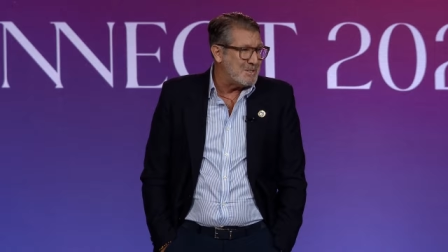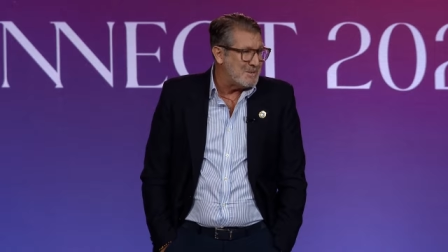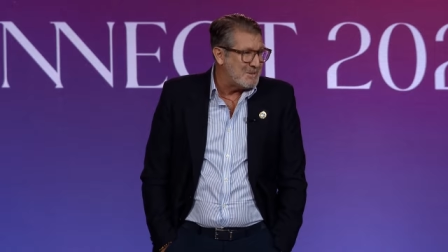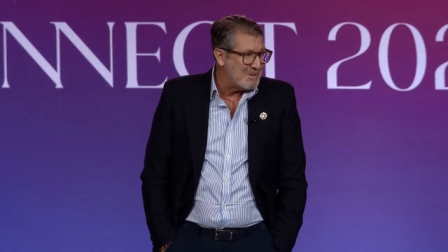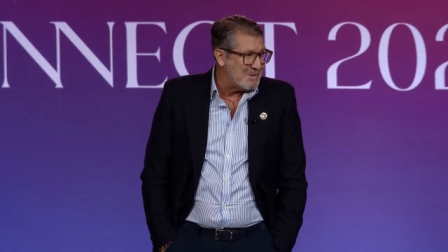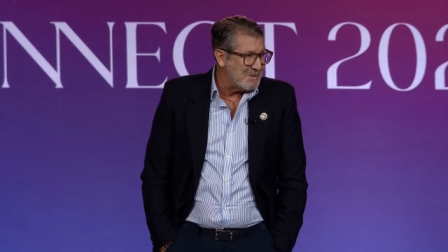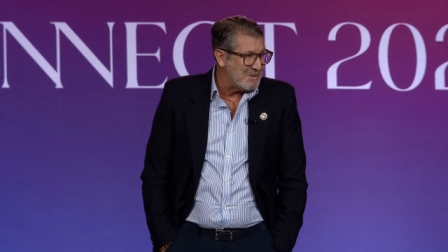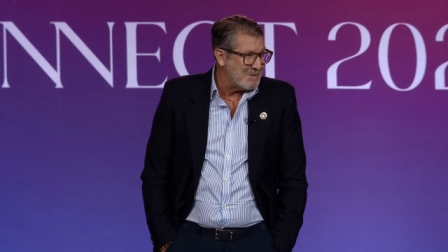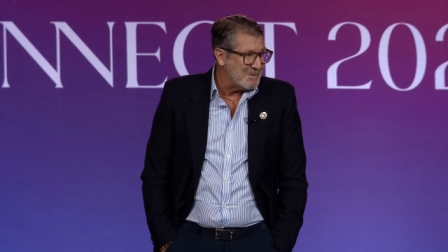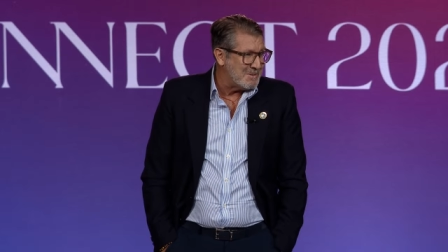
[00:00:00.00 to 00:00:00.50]
you
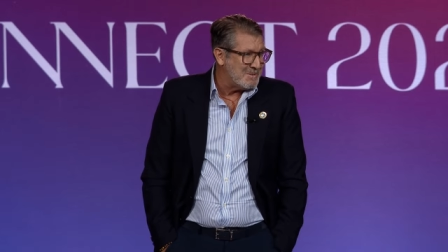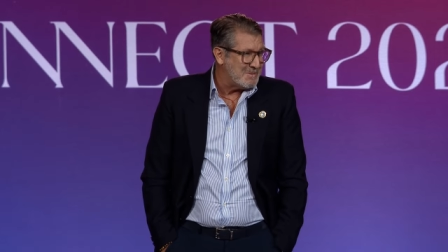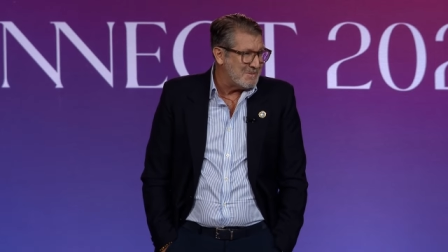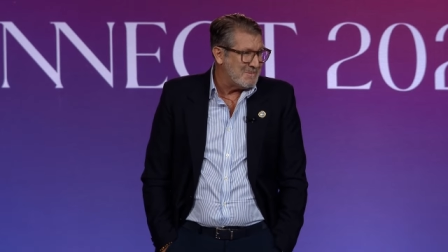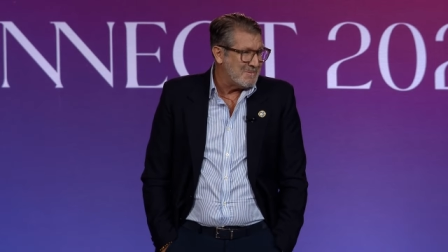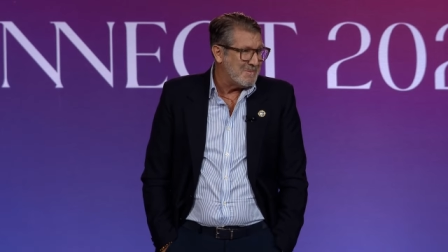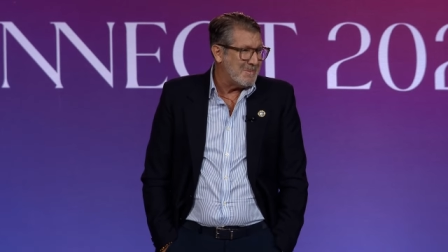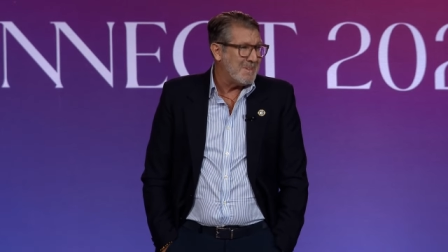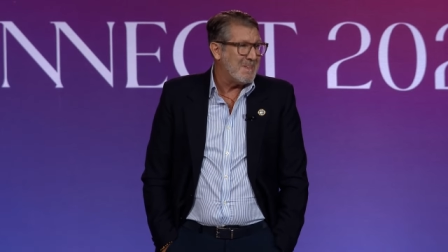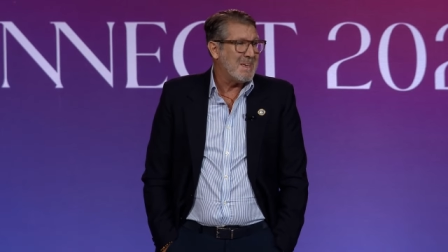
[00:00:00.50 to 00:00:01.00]
do
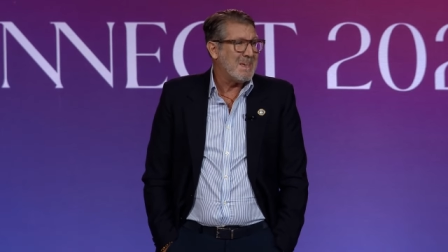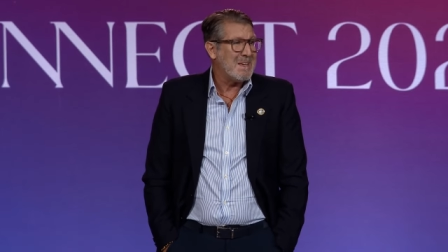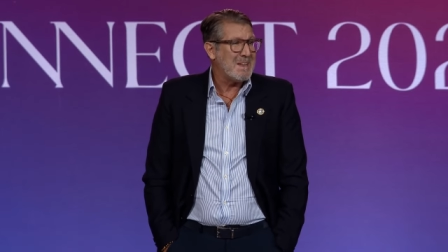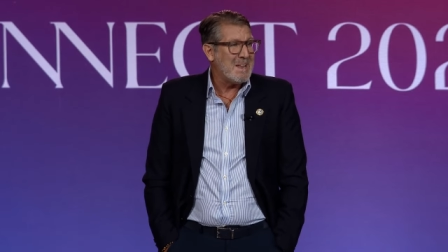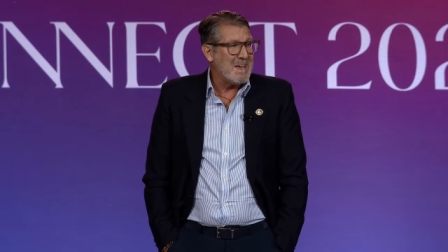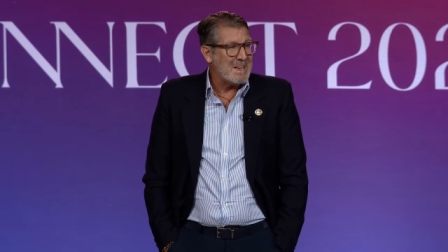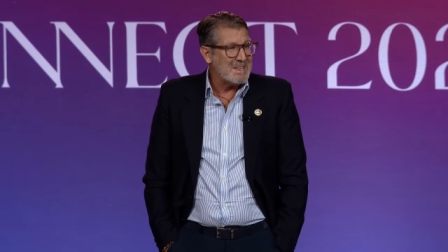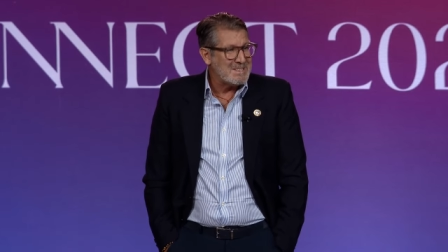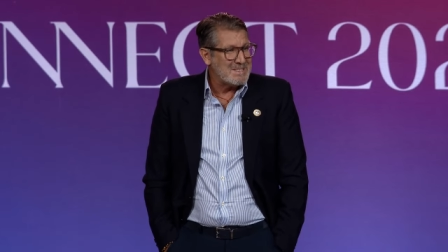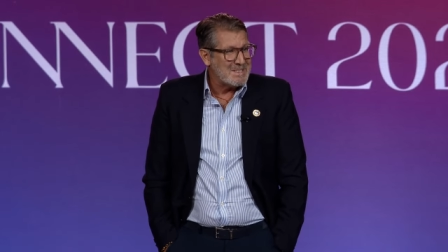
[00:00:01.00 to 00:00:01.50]
and
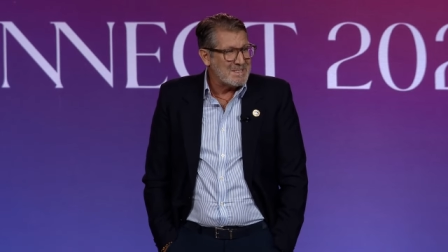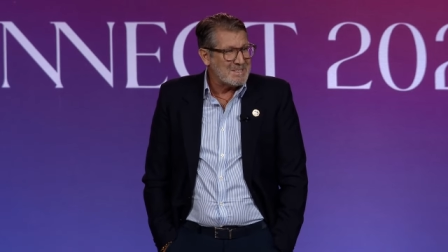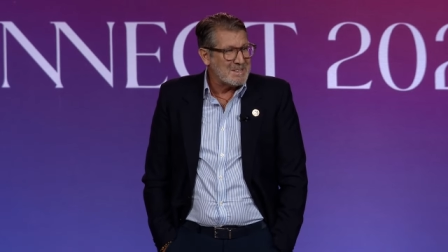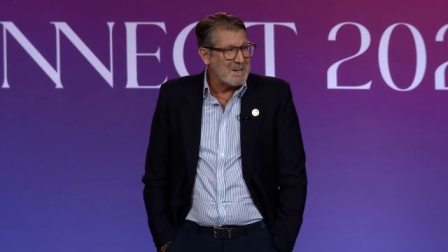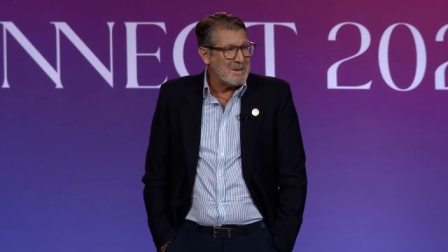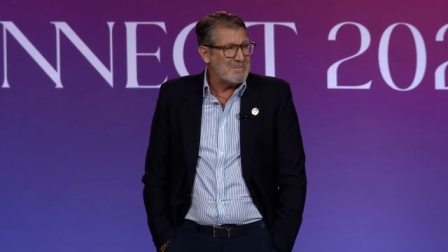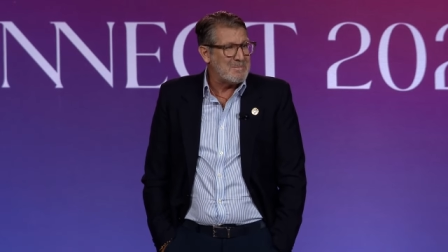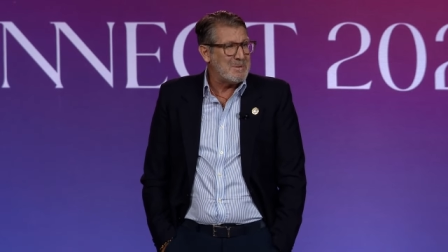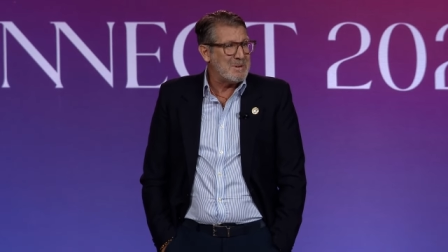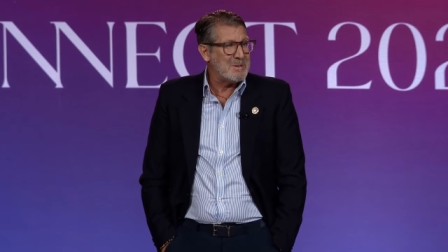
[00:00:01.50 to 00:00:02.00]
as this
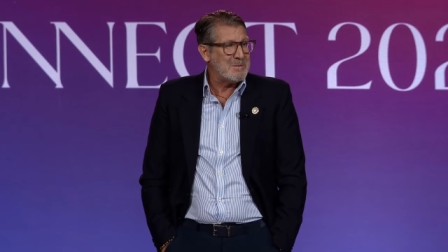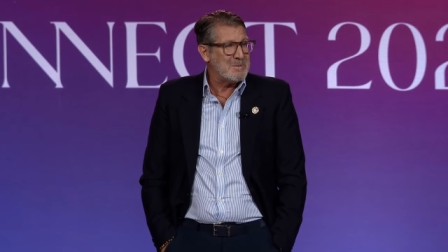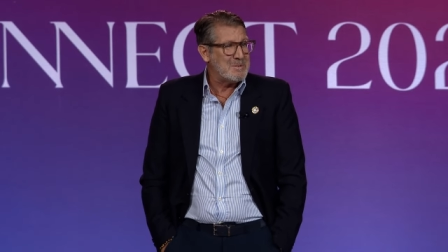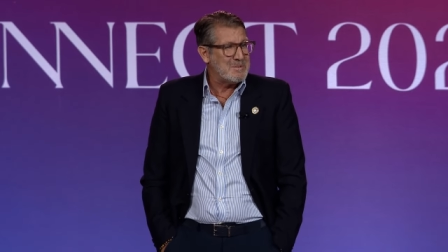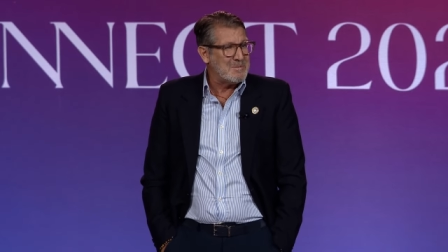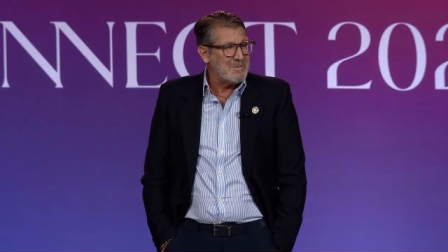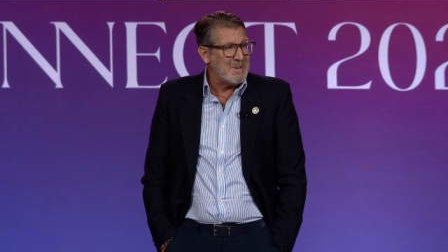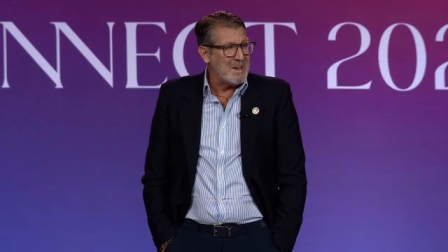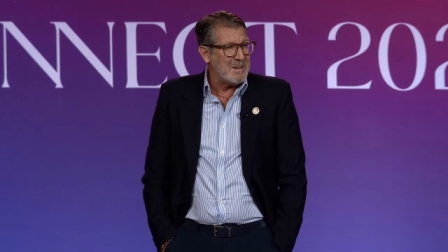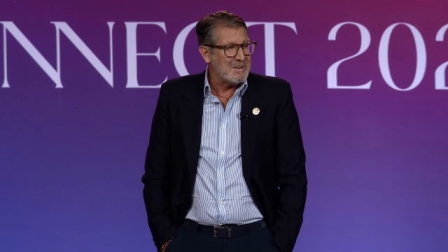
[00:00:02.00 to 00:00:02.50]
company
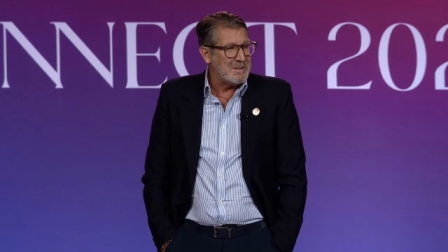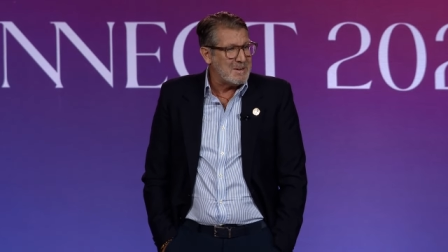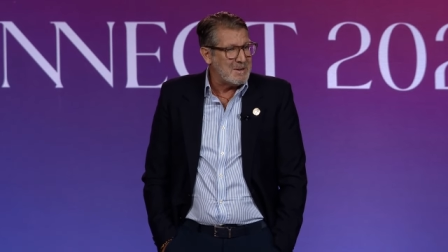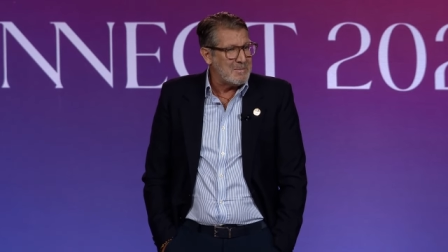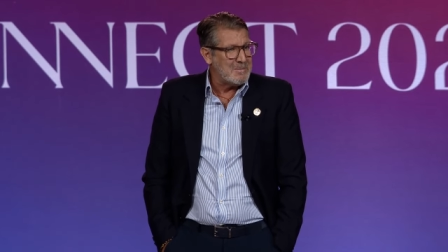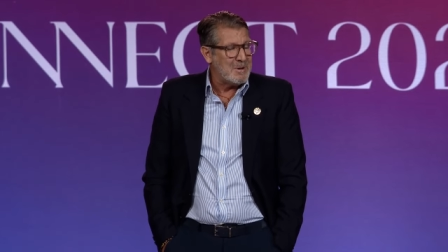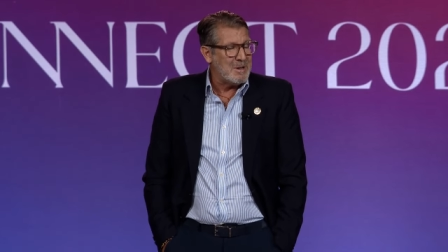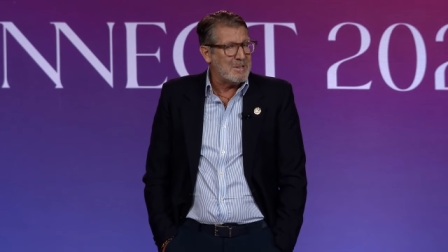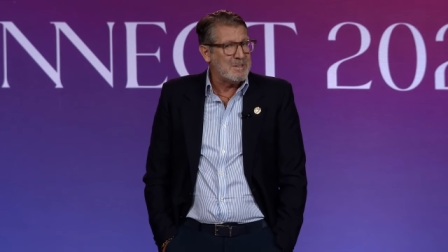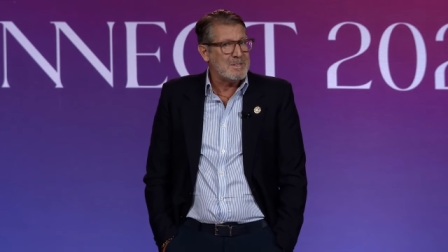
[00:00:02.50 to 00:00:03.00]
was founded
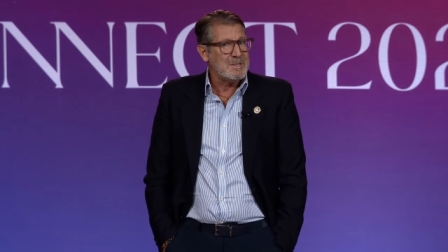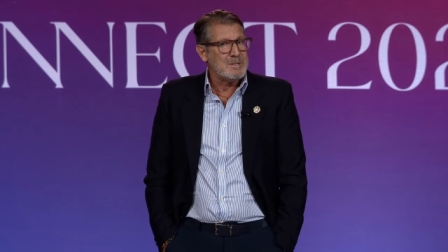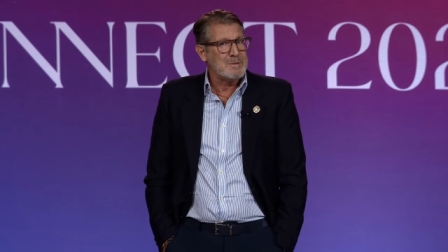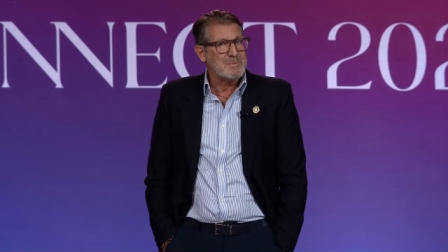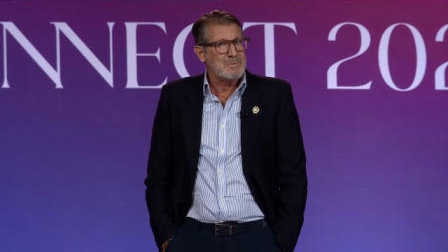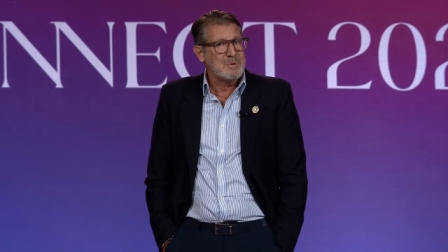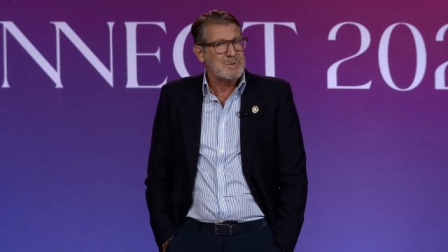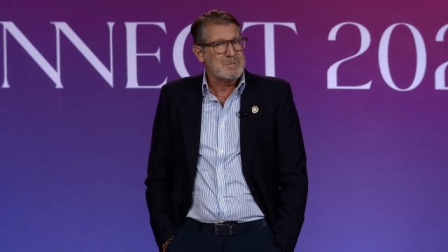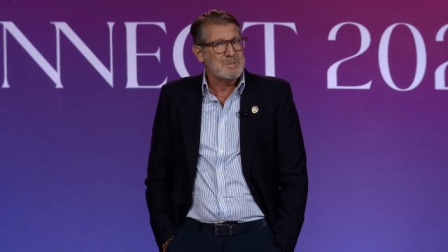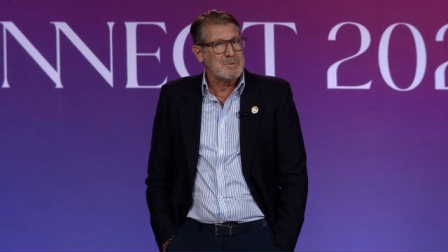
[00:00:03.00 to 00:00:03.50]
upon these
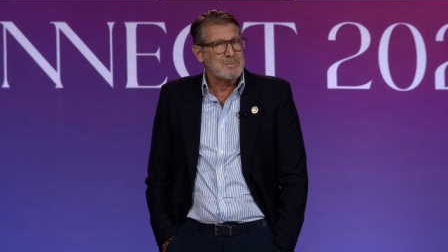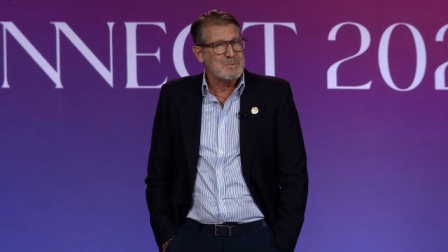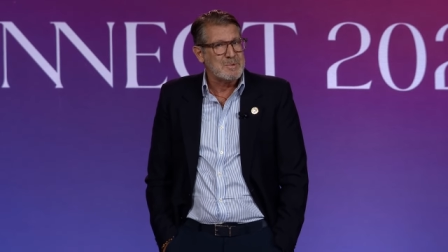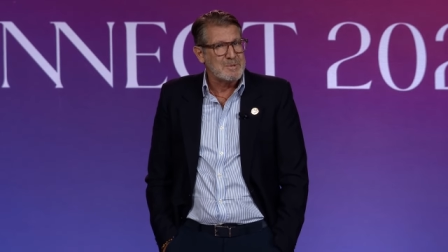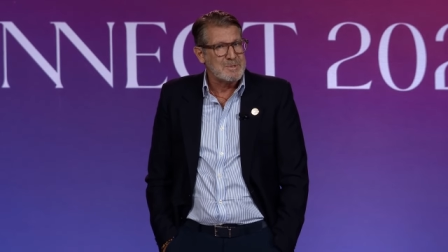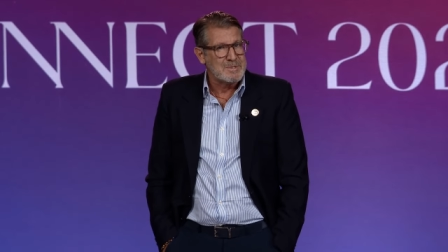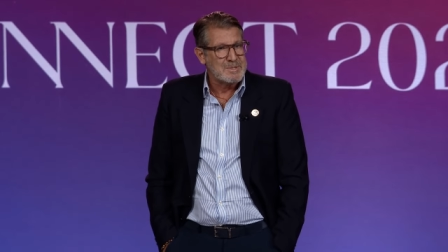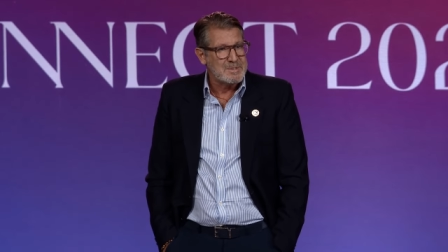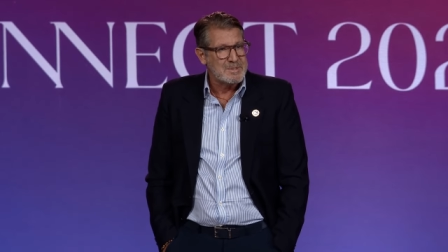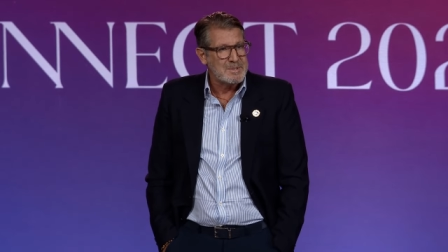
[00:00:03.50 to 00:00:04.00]

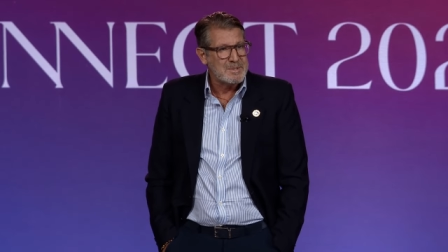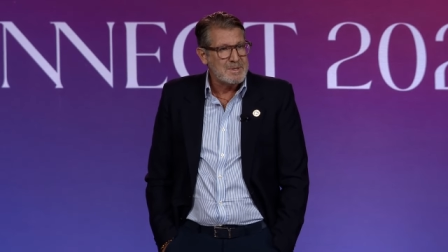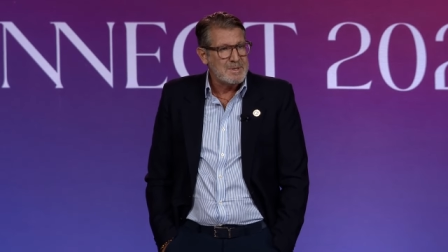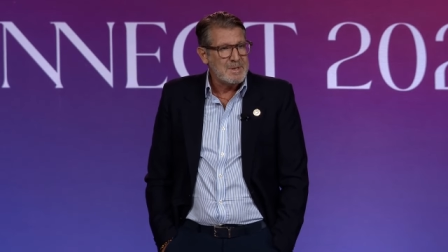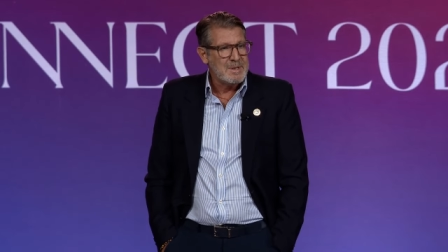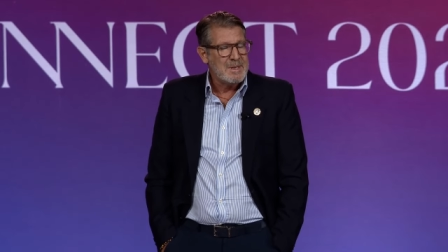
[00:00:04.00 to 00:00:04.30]
principles.